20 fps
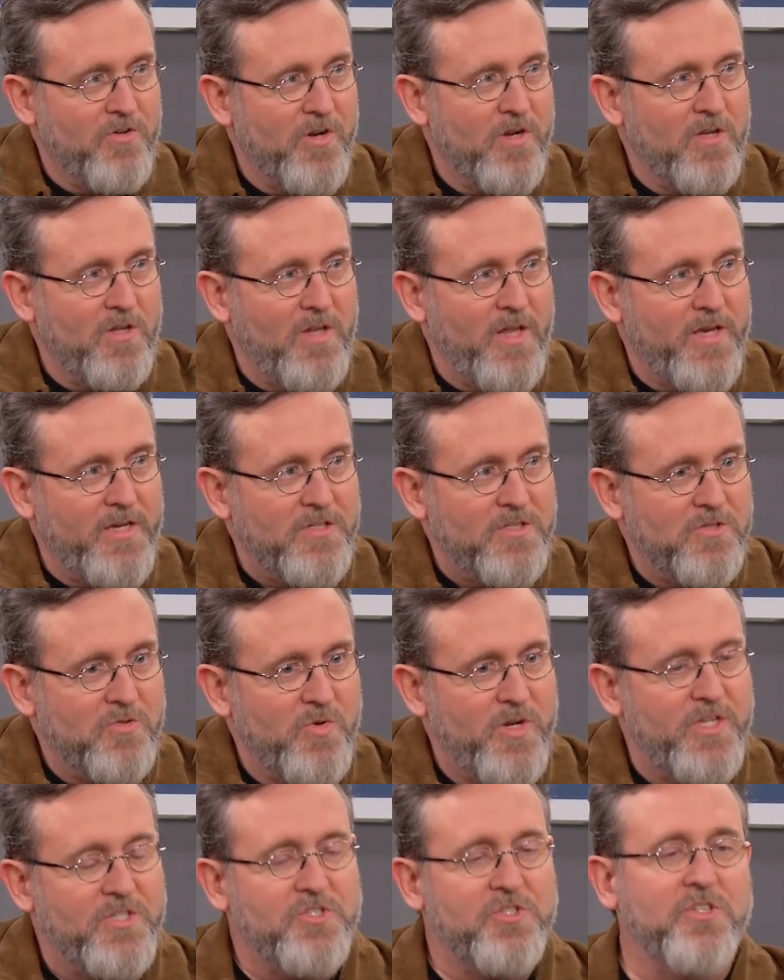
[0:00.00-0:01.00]
critical like a
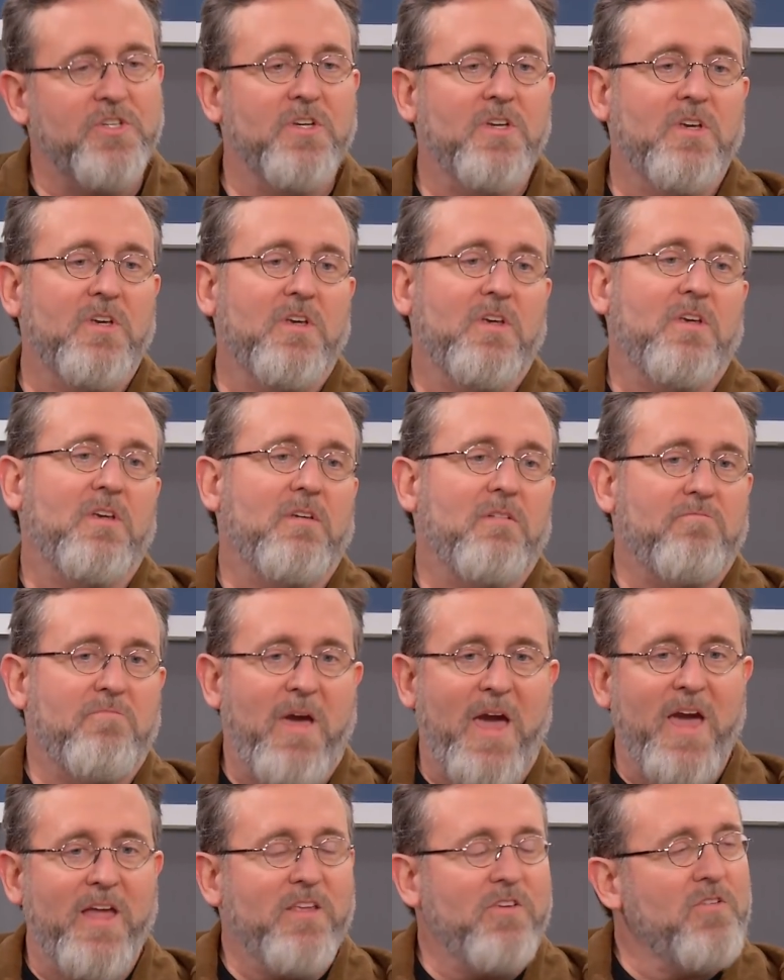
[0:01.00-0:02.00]
switch,
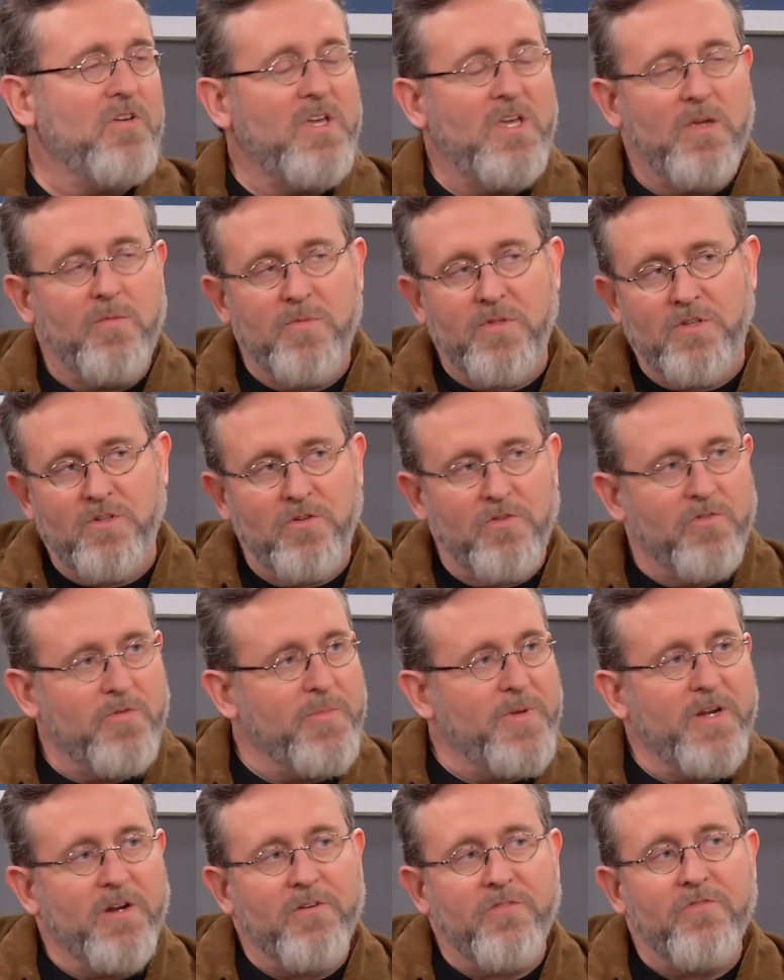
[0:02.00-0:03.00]
how do you keep the two
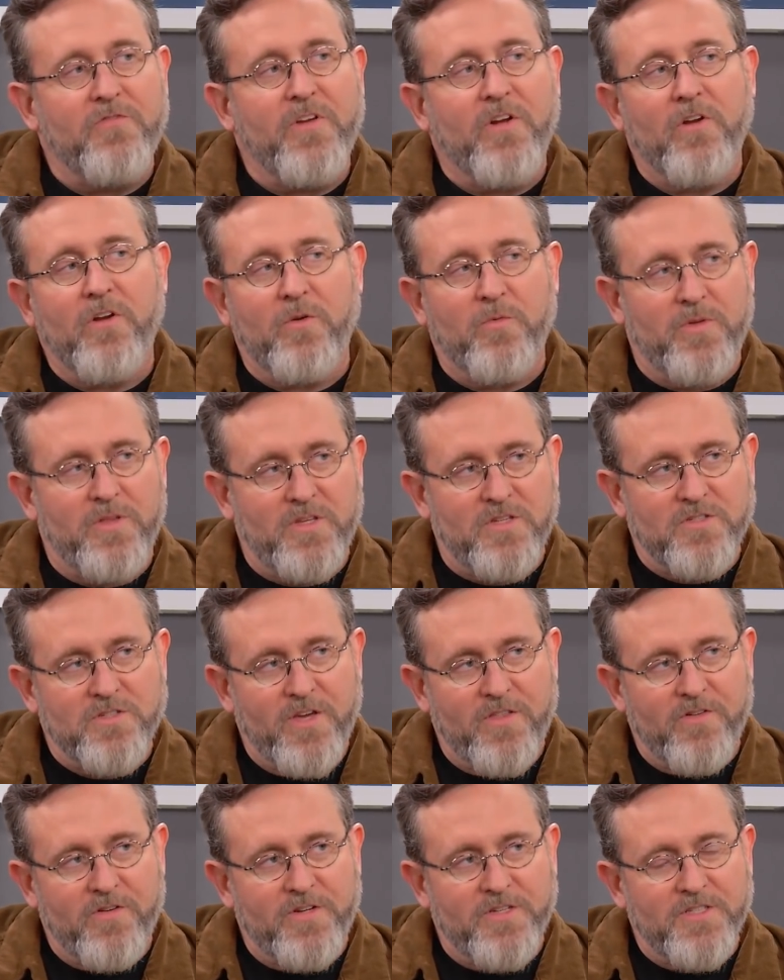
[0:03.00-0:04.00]
from interfering with each
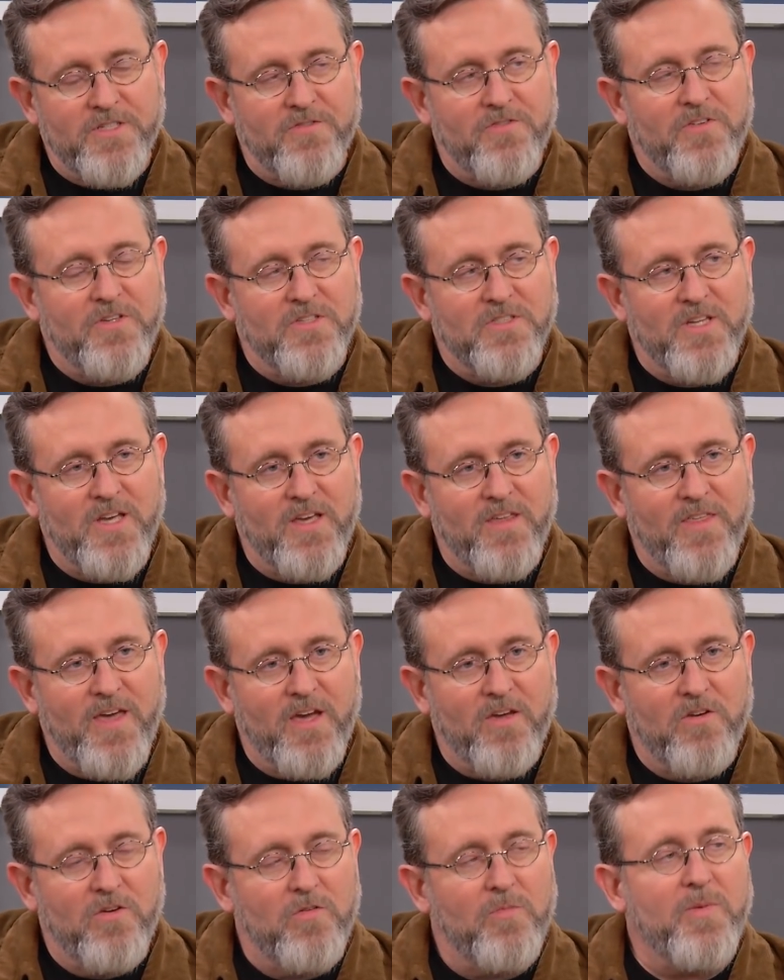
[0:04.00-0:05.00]
other? Because it feels like
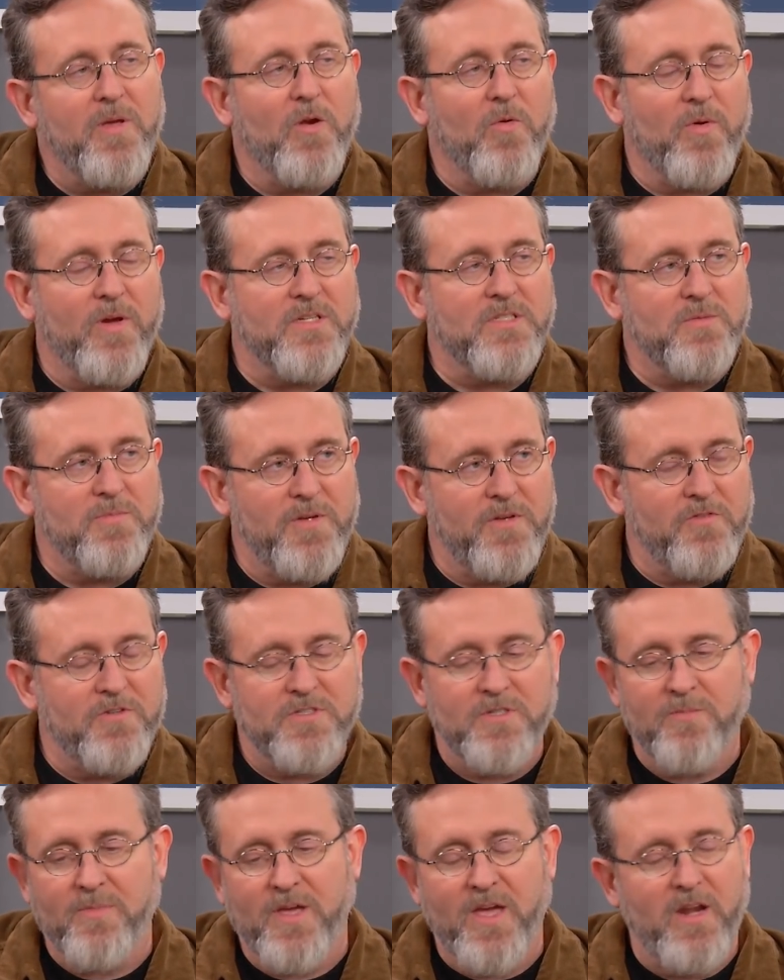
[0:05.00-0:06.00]
that could be a recipe for
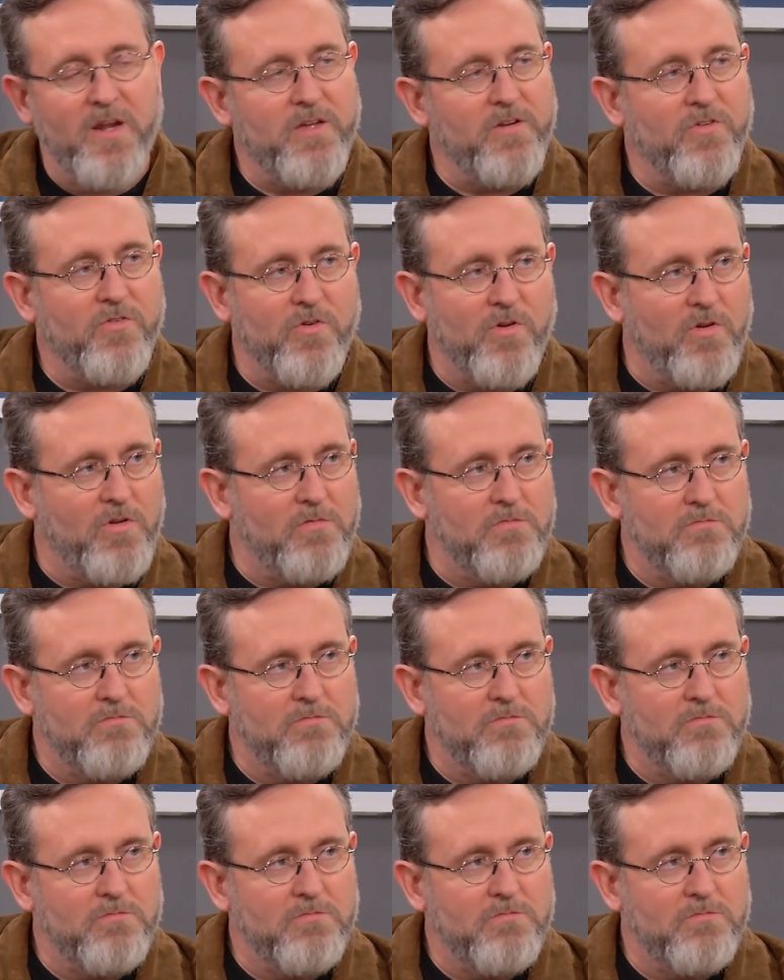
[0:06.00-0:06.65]
something out of control.